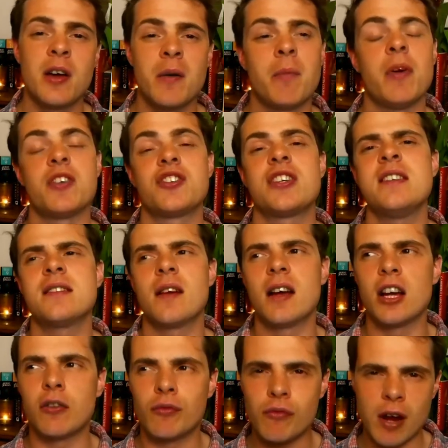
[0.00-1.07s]
but she's
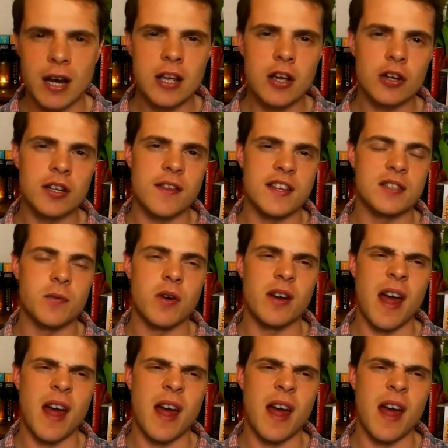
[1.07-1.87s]
really good in this one,